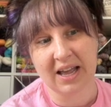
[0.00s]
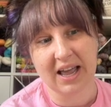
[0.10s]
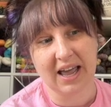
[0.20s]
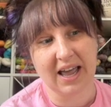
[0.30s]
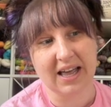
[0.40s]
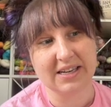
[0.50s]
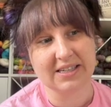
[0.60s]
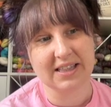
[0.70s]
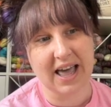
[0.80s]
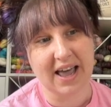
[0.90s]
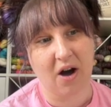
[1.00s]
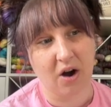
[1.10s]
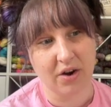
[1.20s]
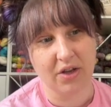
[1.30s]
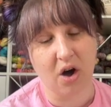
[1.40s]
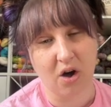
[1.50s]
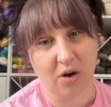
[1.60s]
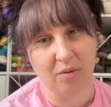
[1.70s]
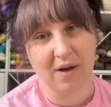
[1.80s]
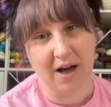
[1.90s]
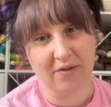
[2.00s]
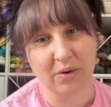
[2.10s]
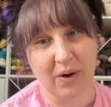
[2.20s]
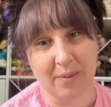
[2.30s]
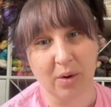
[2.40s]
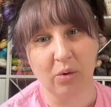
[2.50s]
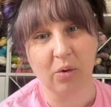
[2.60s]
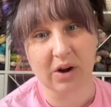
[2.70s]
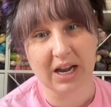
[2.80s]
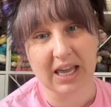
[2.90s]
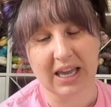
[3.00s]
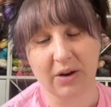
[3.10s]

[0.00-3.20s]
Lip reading: and they are the home of the rainbow lorikeet,